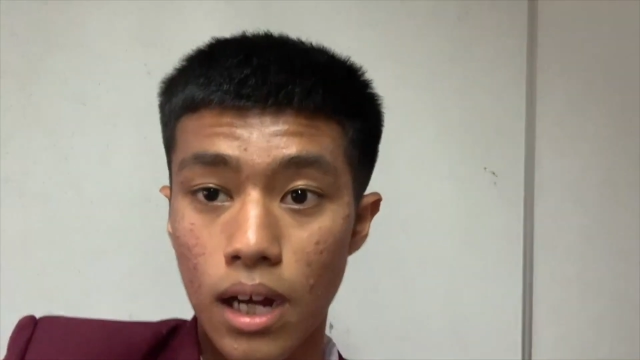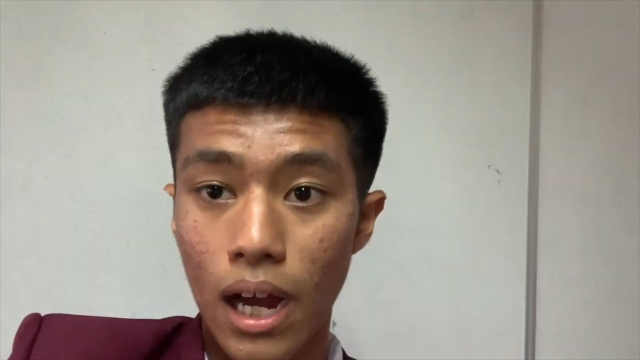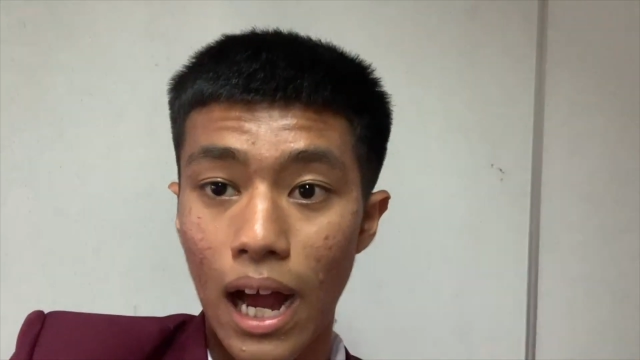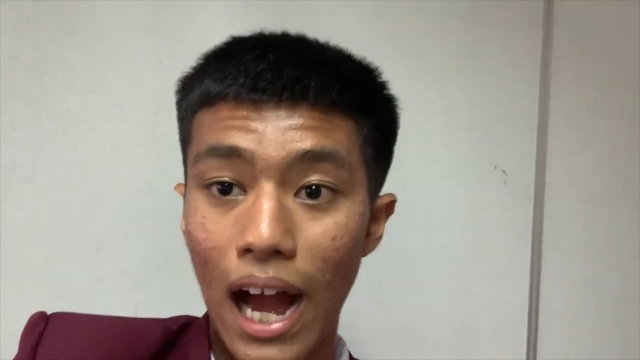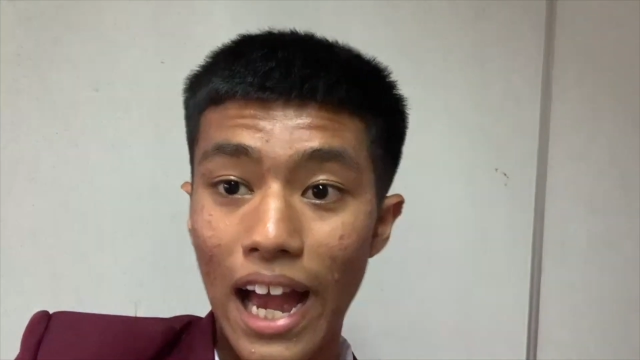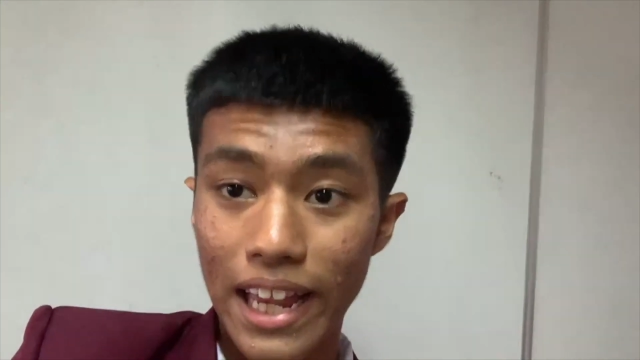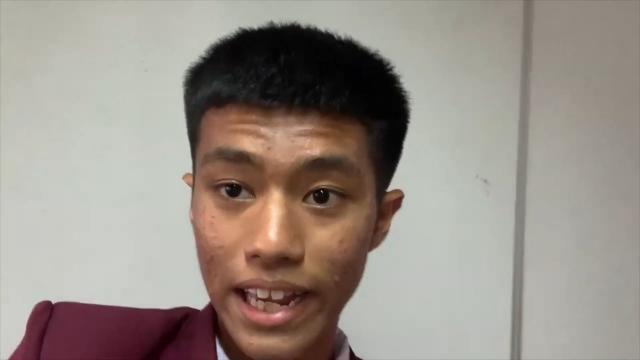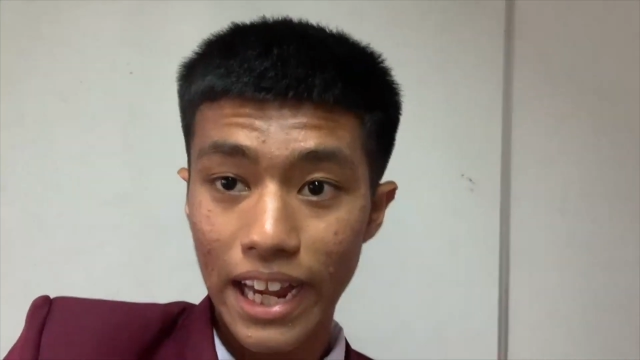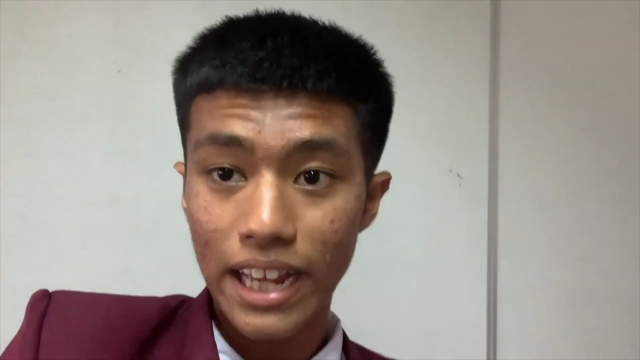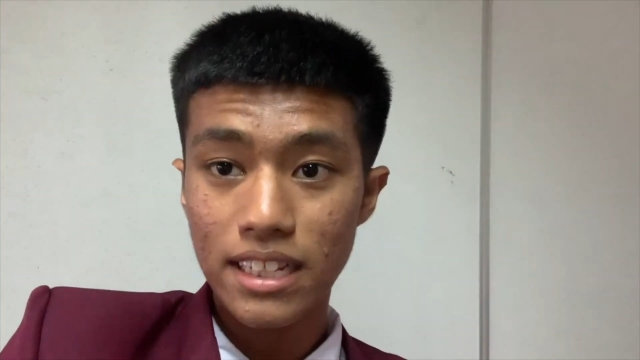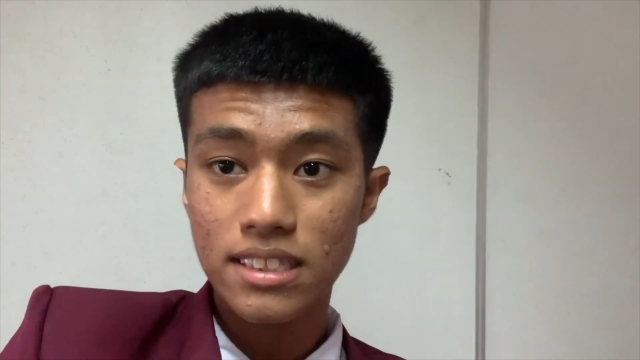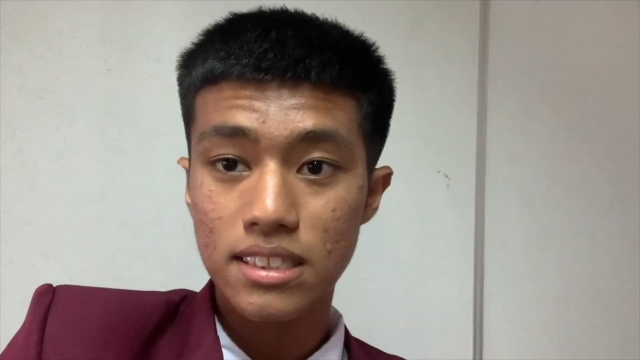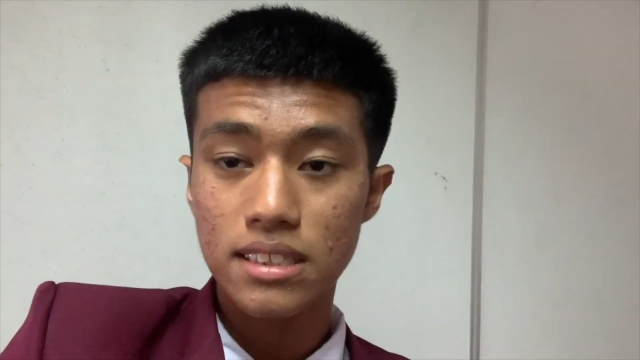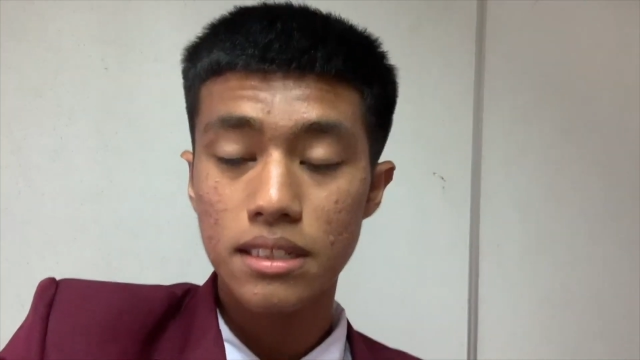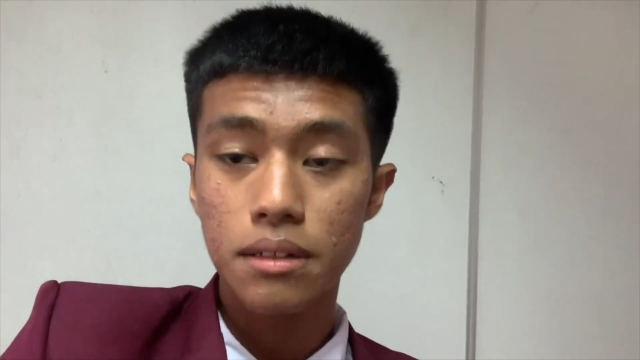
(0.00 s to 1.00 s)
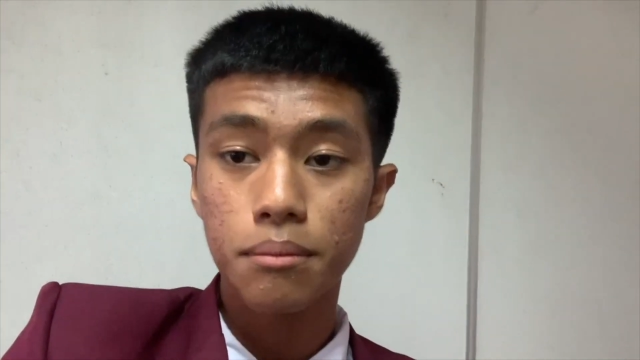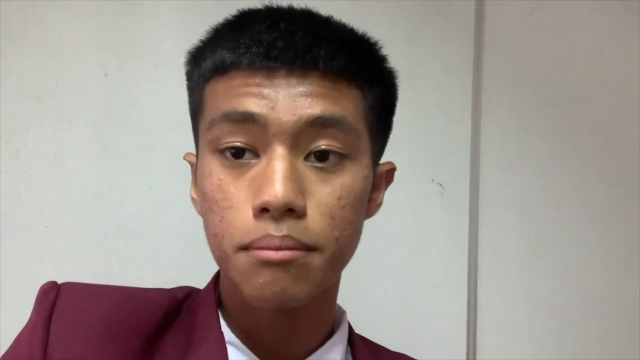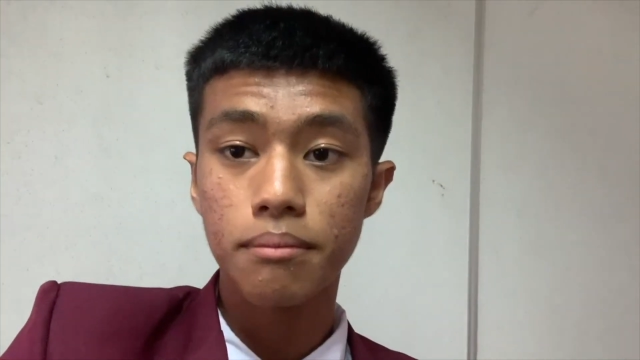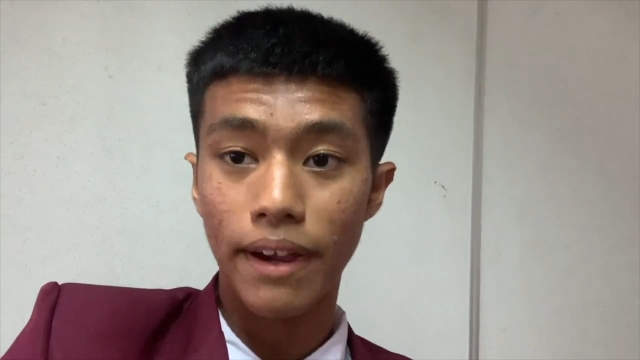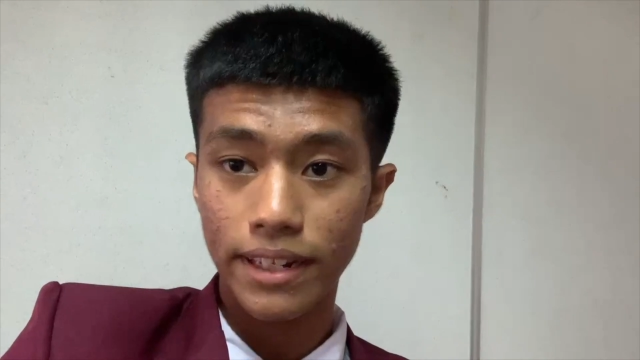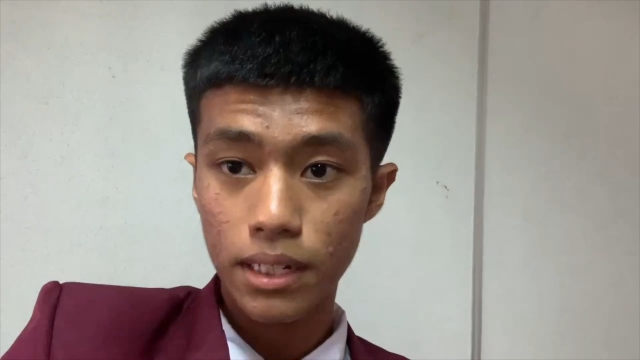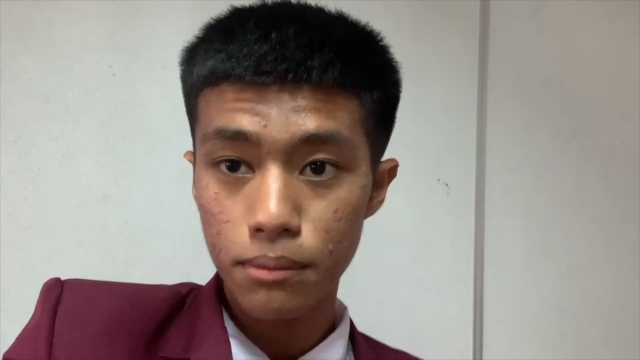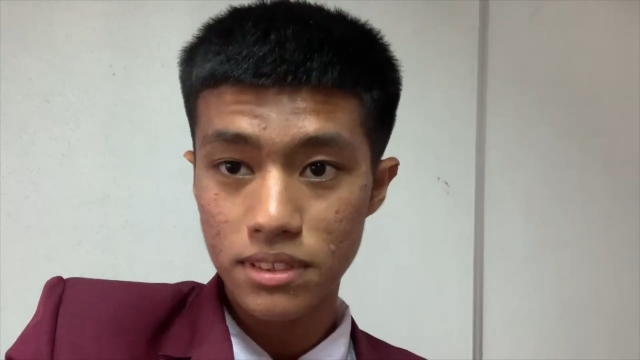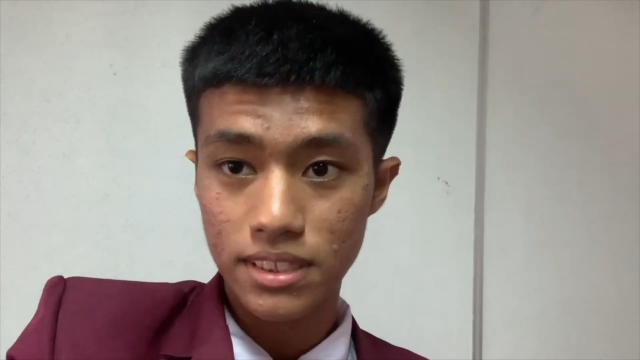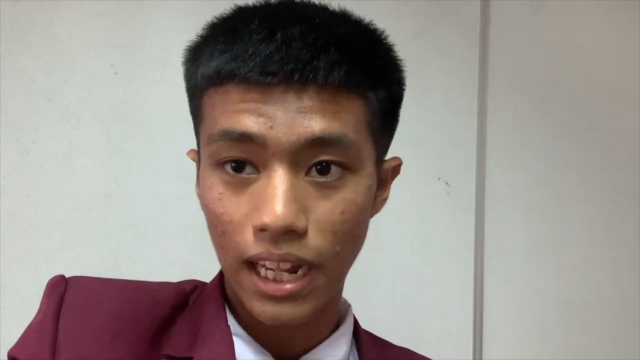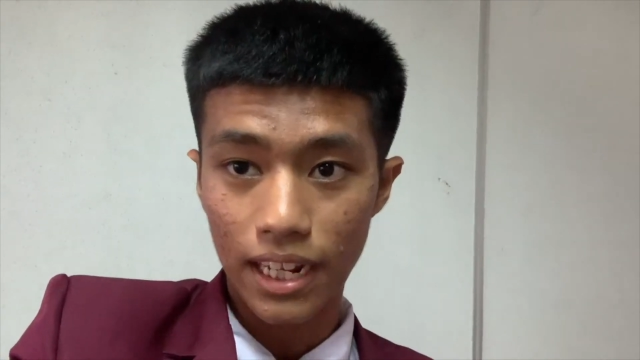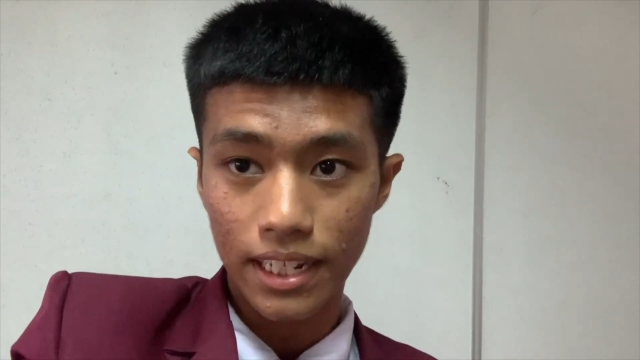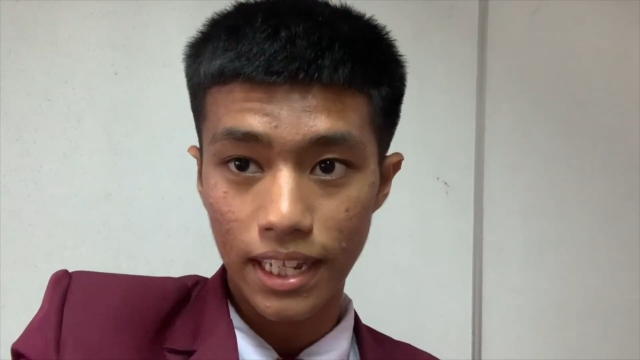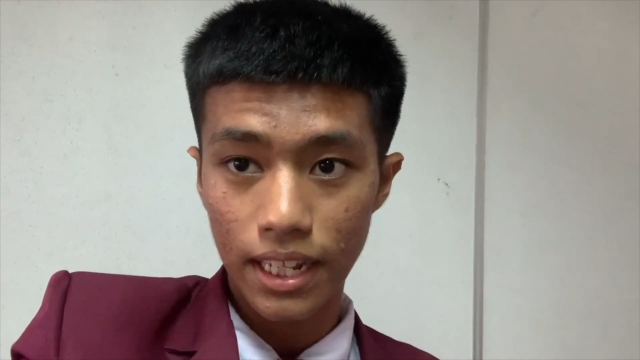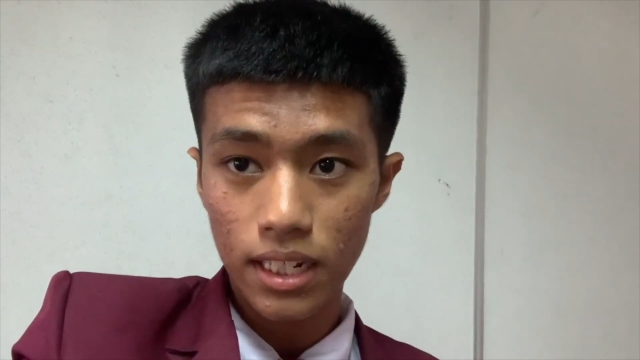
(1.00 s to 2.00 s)
Hi guys, my name is
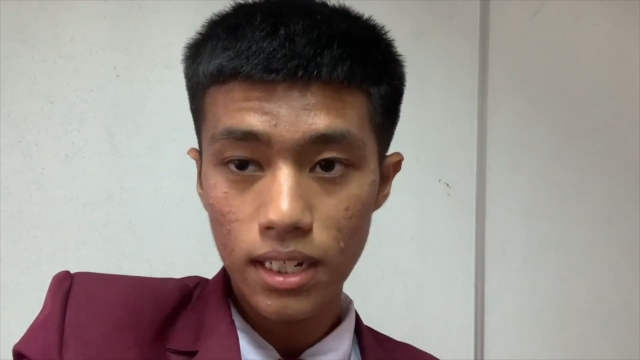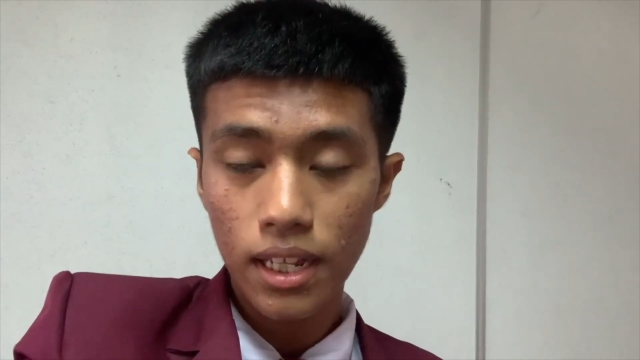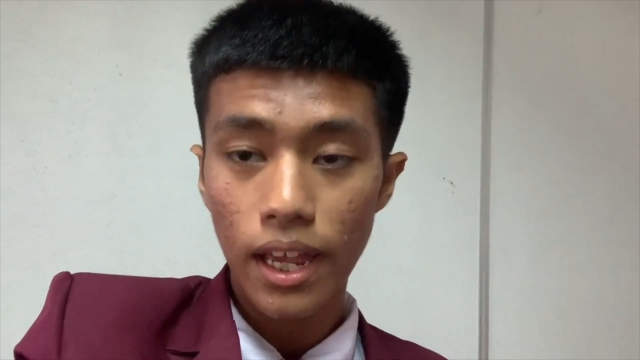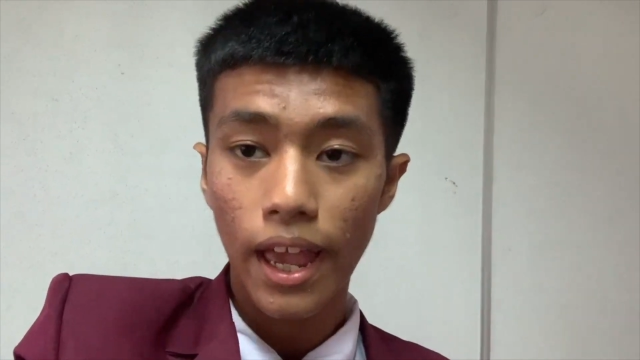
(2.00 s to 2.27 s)
Aqil